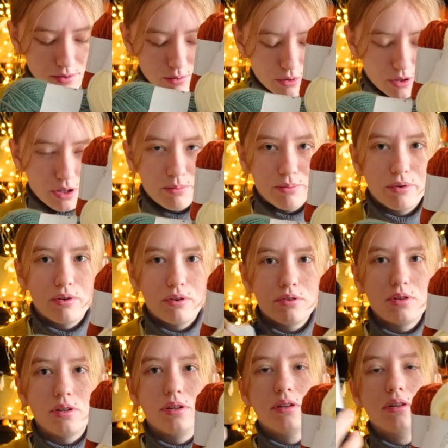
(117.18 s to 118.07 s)
is what I
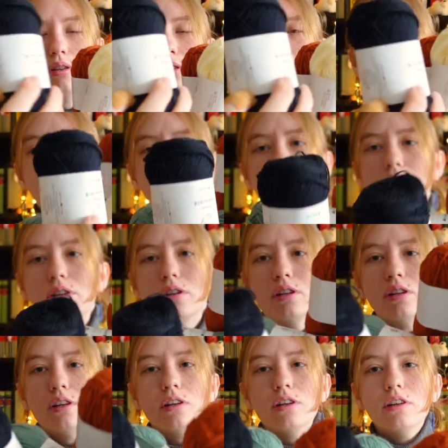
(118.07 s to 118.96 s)
bought.
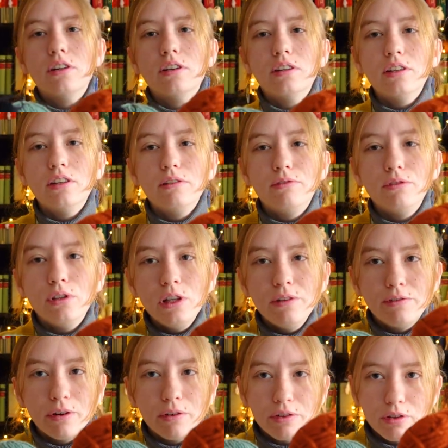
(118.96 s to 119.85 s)
If you
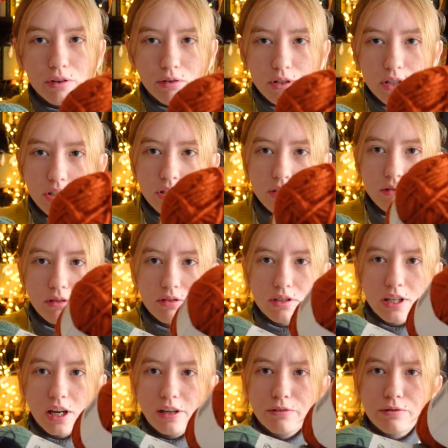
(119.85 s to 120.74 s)
leave out the orange, it
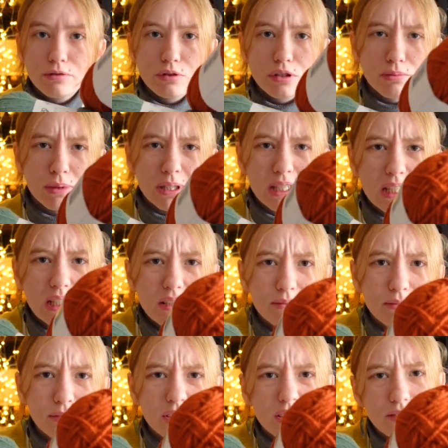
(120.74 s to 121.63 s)
looks kind of Christmassy.
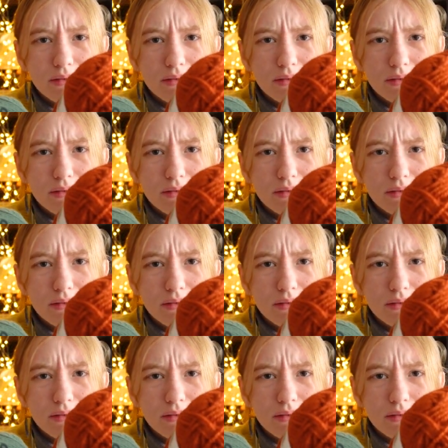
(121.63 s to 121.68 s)
But